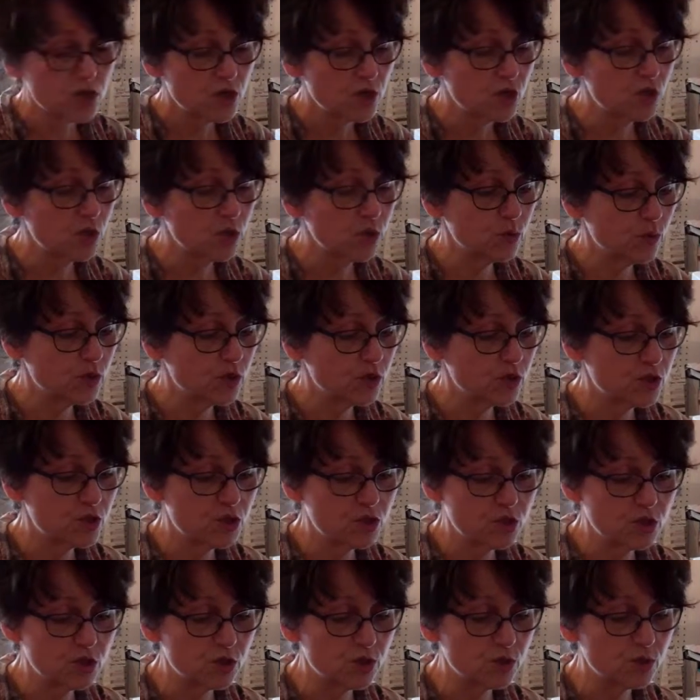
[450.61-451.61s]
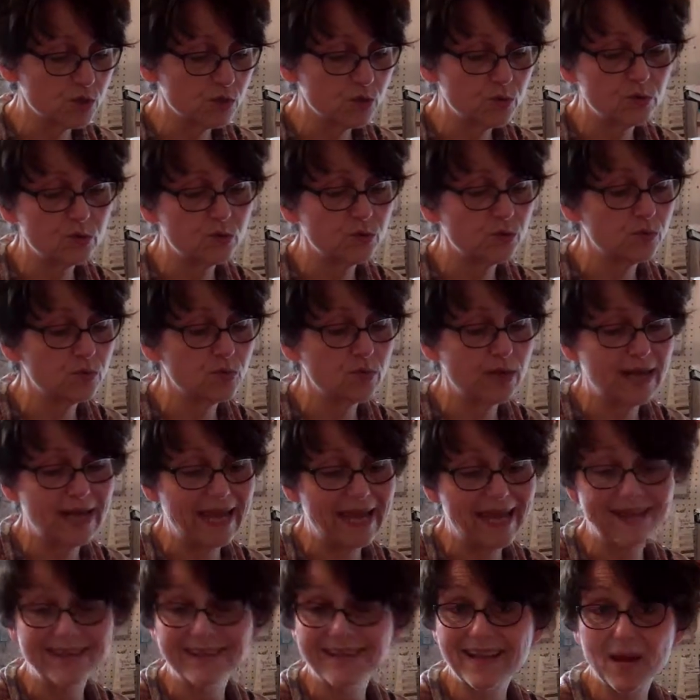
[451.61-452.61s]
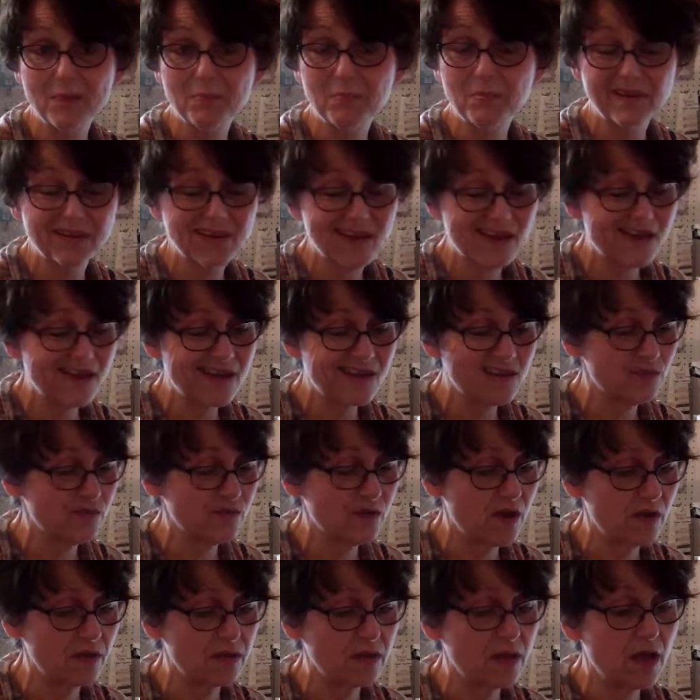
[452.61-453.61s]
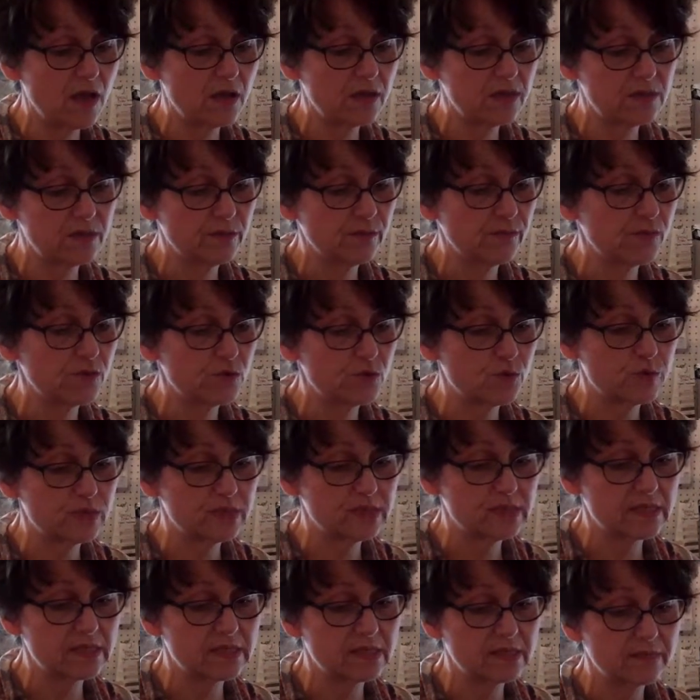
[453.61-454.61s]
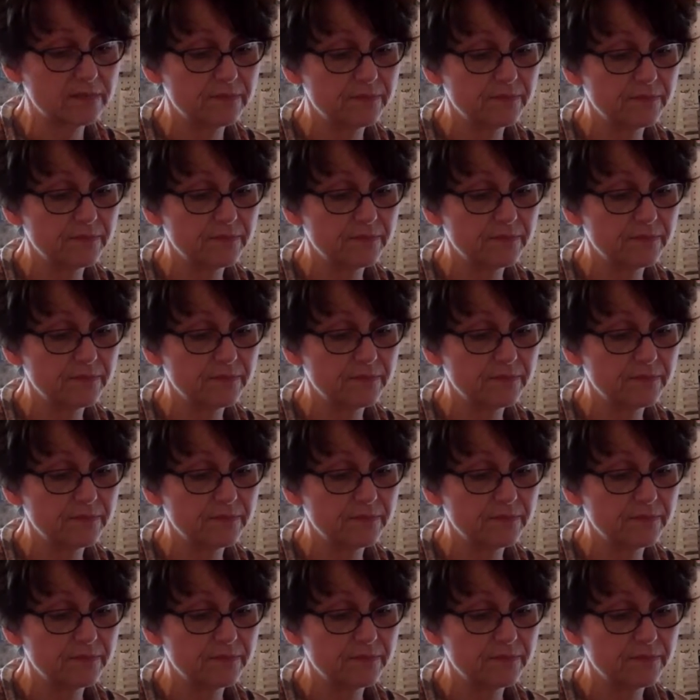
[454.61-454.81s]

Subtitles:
you could do a hand applique, you've got a lot of different choices.